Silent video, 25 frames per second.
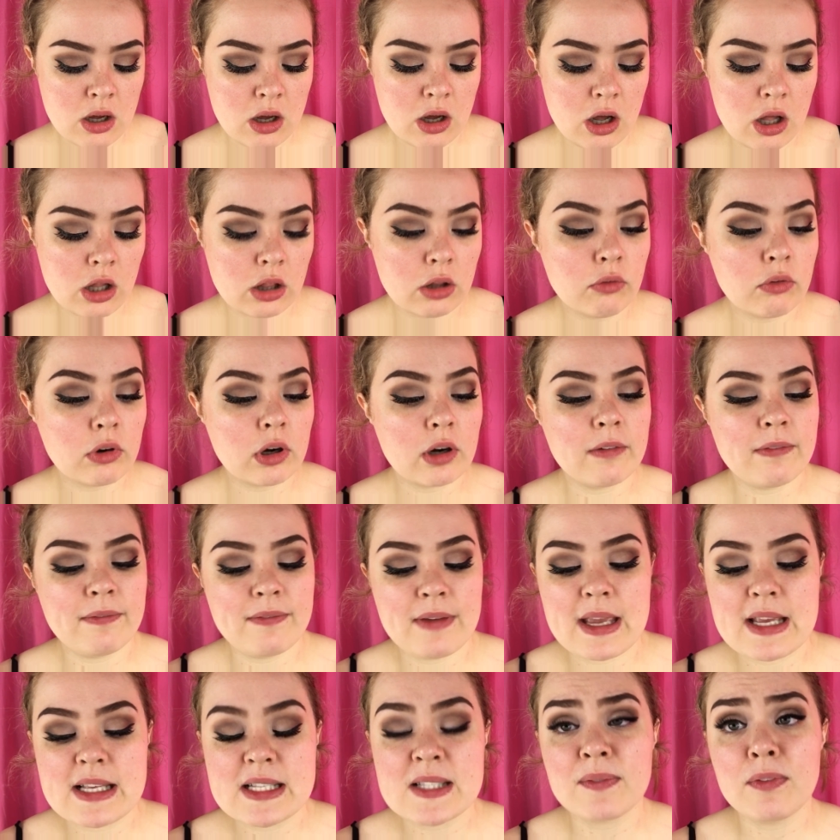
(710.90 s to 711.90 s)
all over our
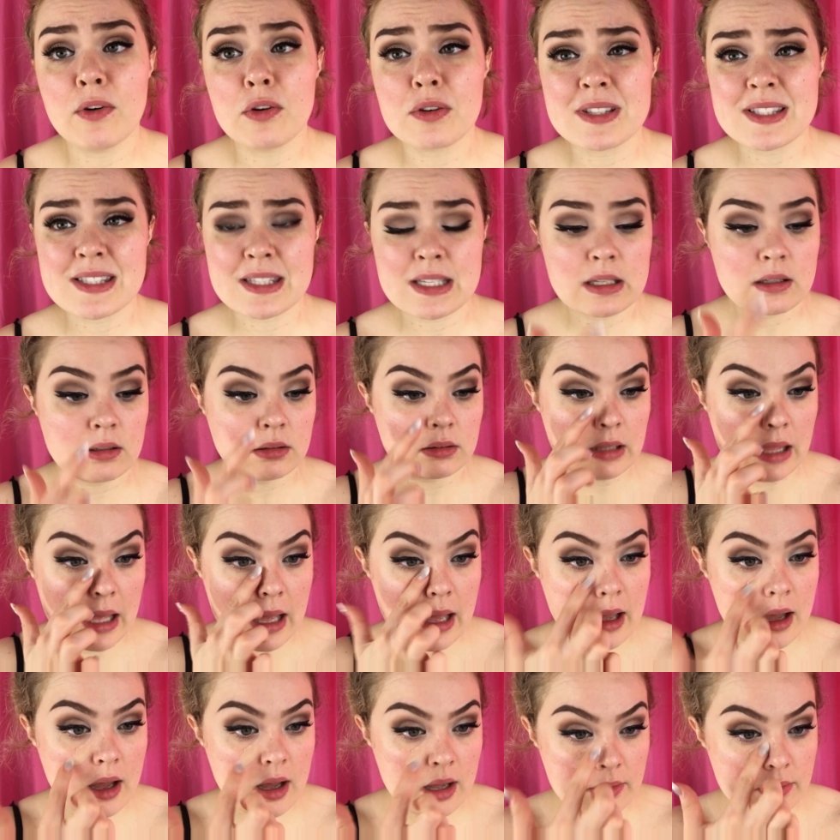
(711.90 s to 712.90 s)
face, focusing a
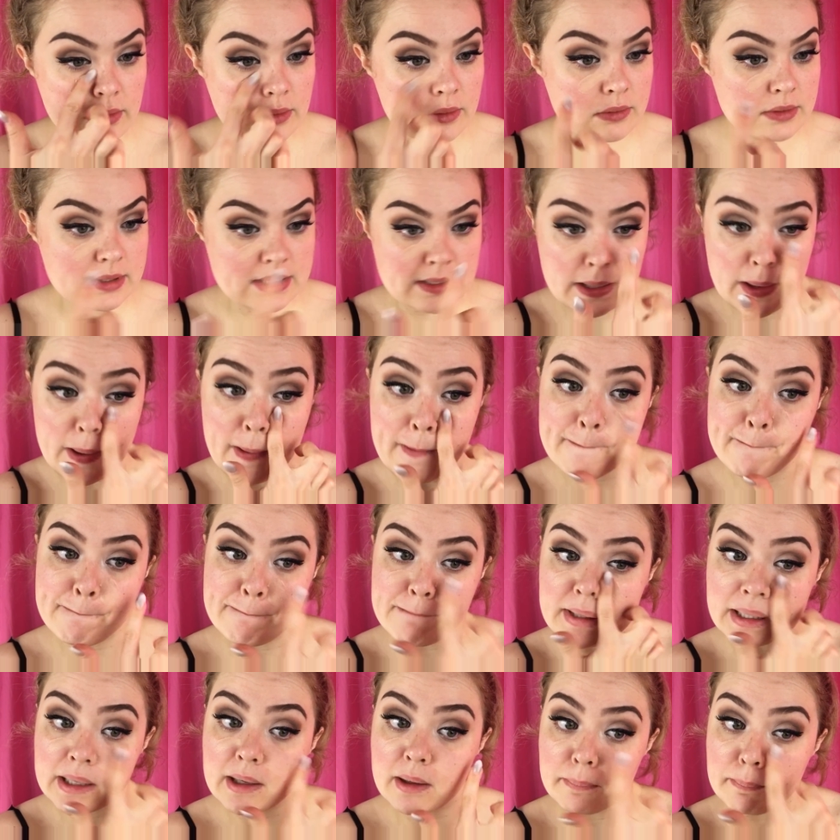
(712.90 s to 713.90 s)
lot on those
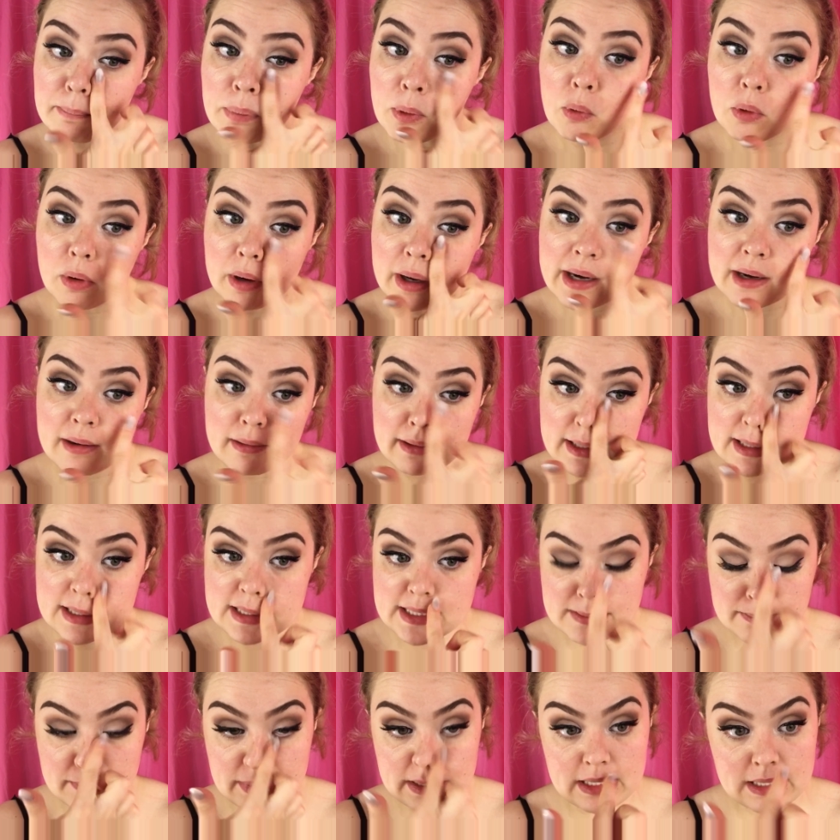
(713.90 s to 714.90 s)
bigger pore
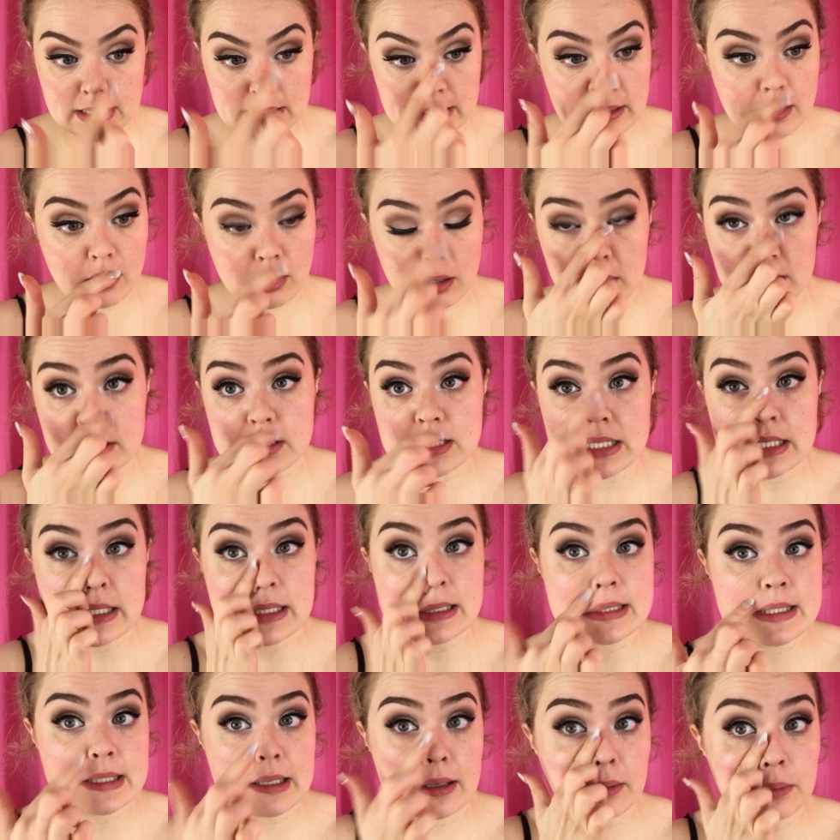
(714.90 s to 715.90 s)
areas being our
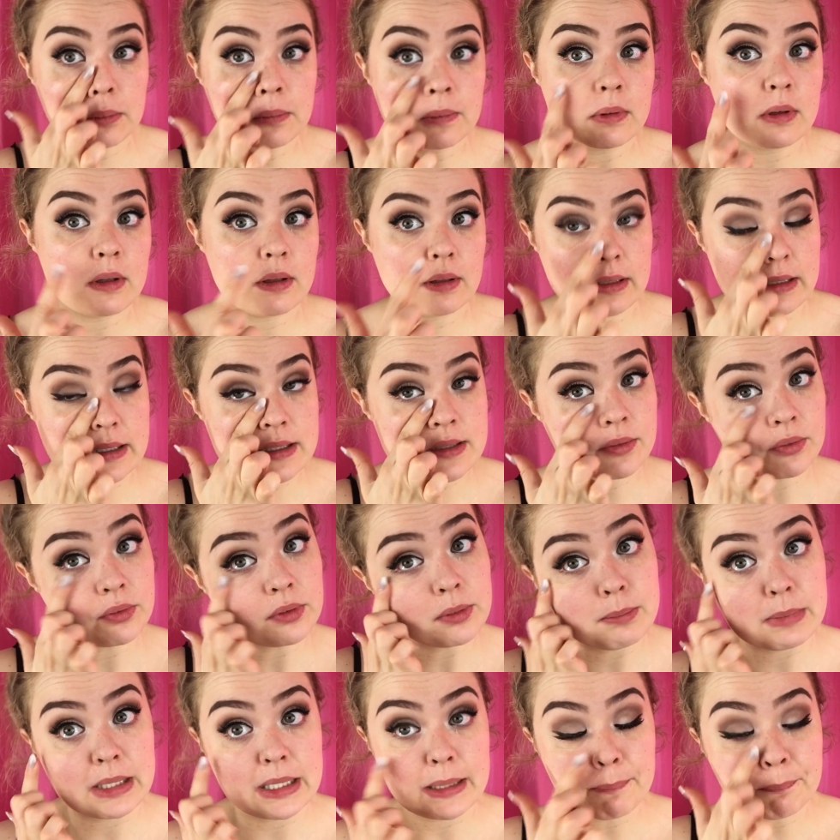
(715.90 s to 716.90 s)
T-zone, at least
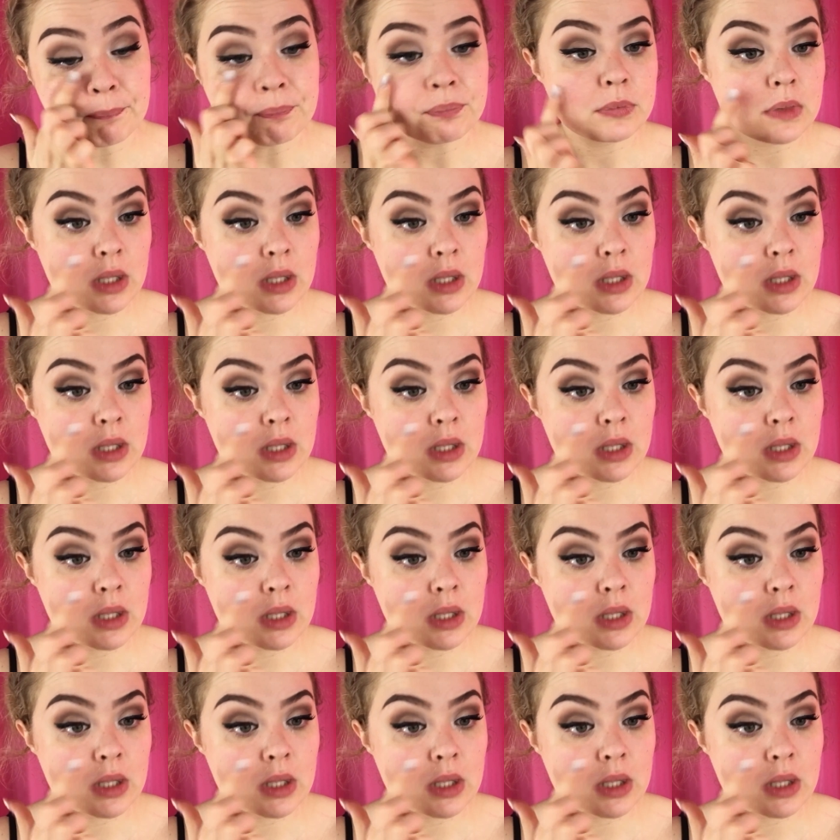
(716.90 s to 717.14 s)
for me.